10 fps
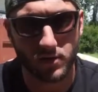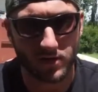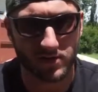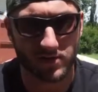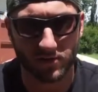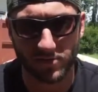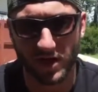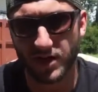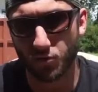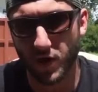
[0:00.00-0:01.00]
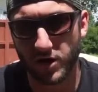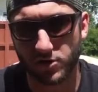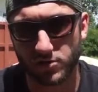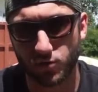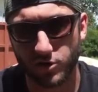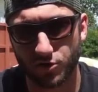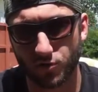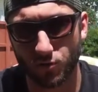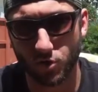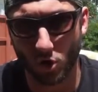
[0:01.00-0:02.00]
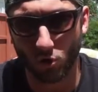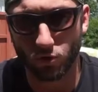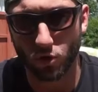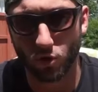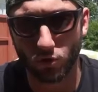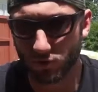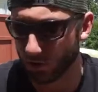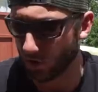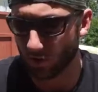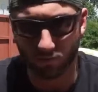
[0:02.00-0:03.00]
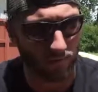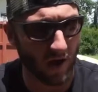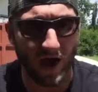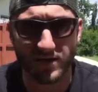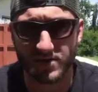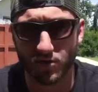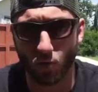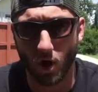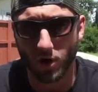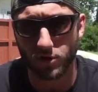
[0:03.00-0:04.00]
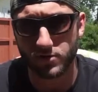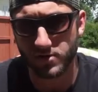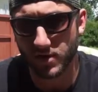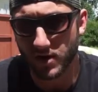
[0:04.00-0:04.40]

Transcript: It seems like in waders, when you're in cold, cold, you know, icy waters,